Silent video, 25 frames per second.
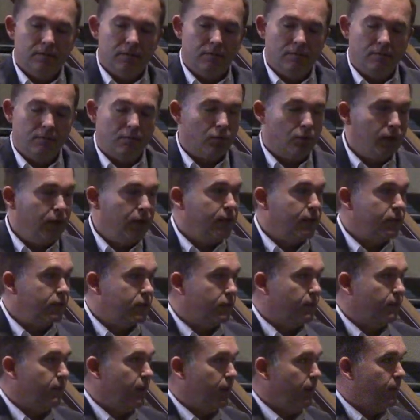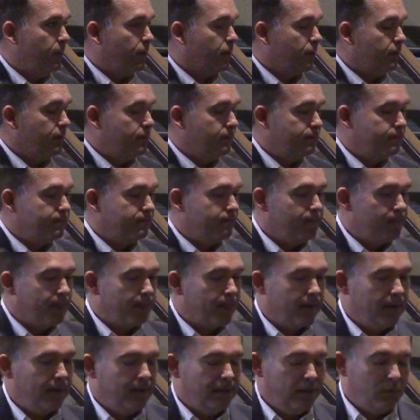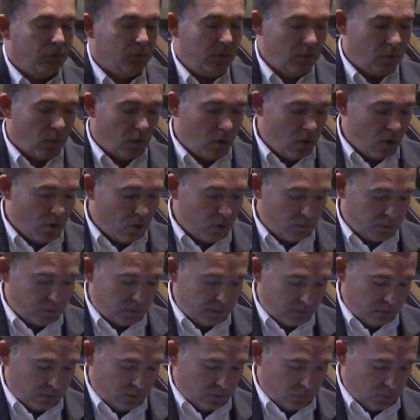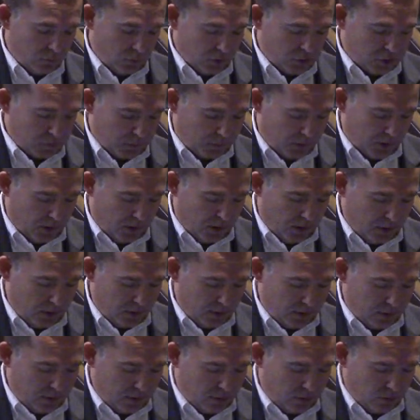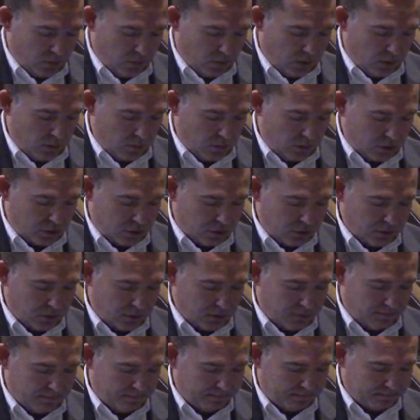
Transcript: brings to people, then we won't respond the way we should.